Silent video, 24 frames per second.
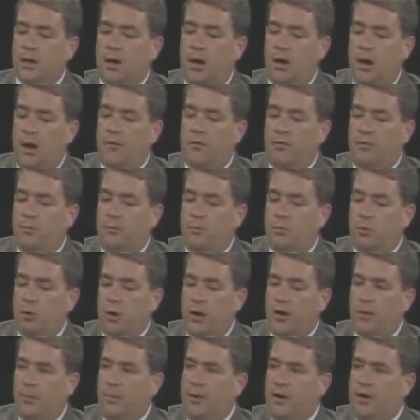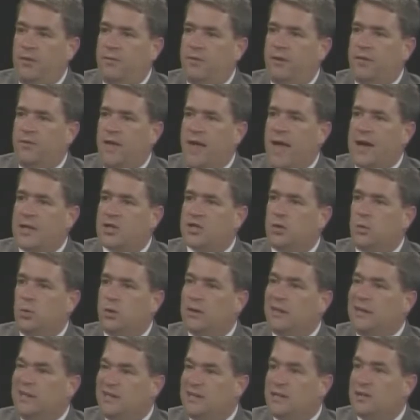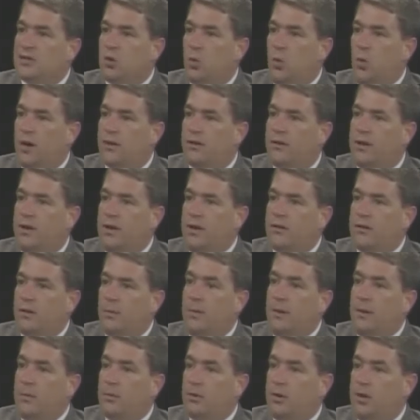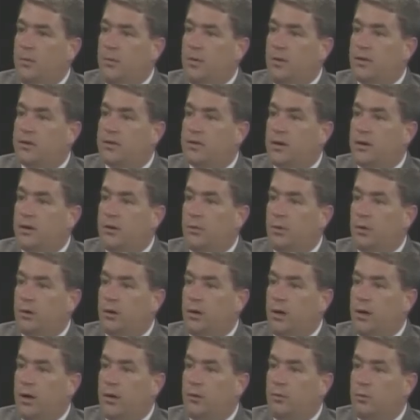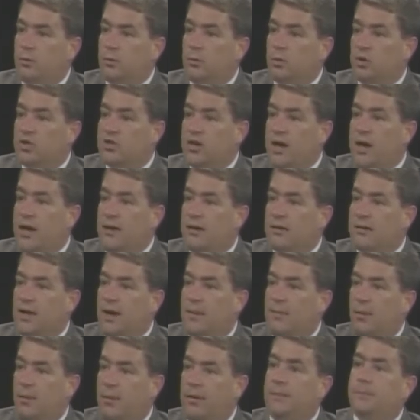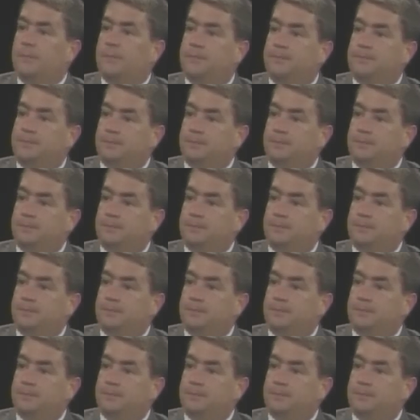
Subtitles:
of a greater benefit if they actually would listen to what the people in the military were saying at that point.